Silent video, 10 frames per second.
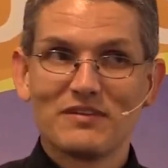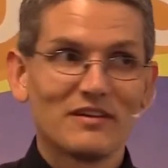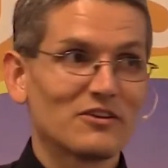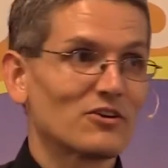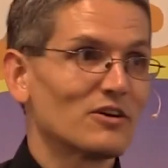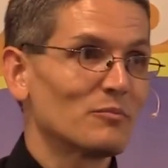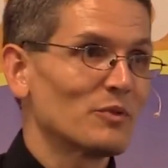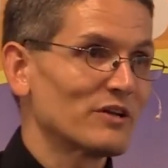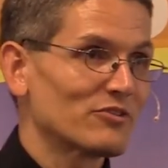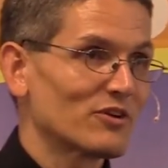And
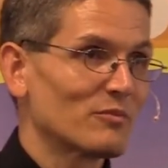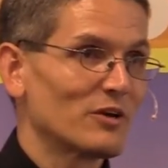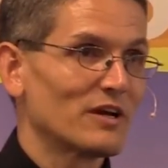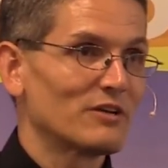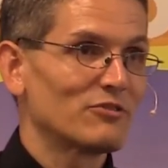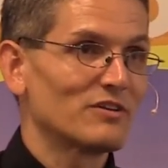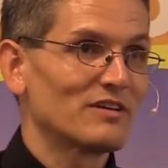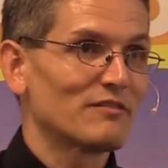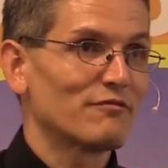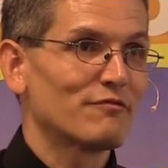complex carbohydrates
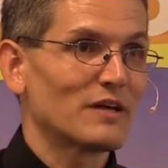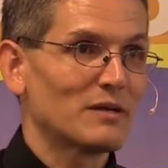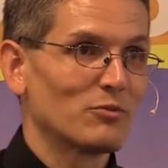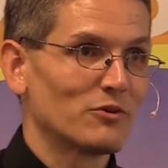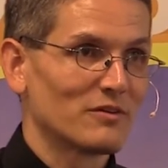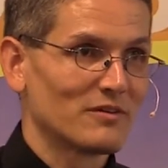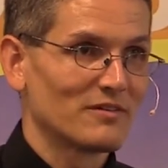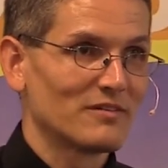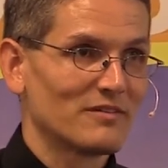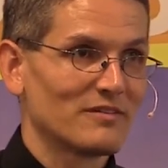have fiber
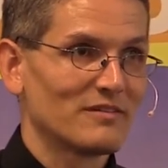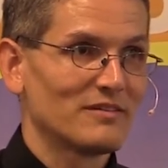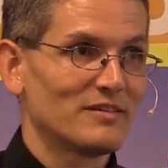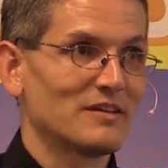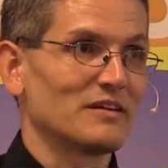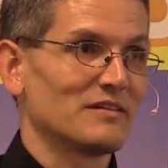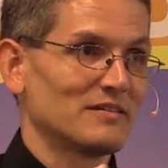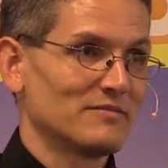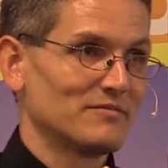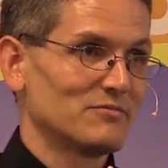in it.
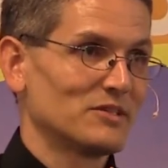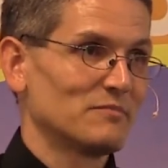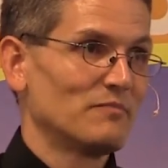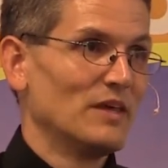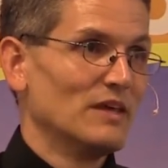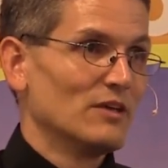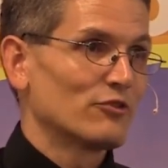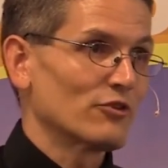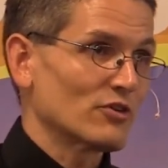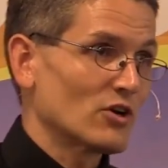Right?
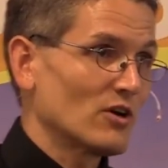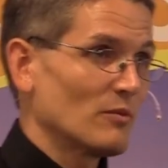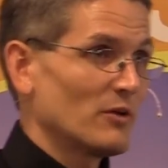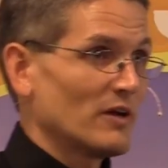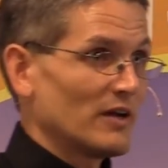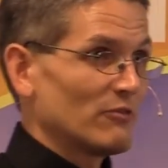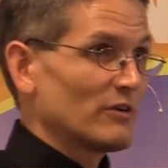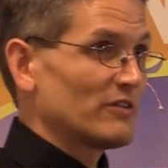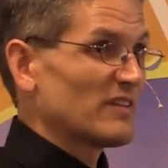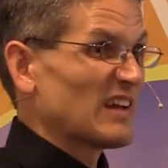So
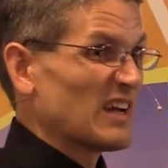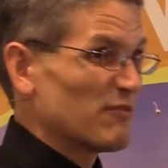carbohydrates that have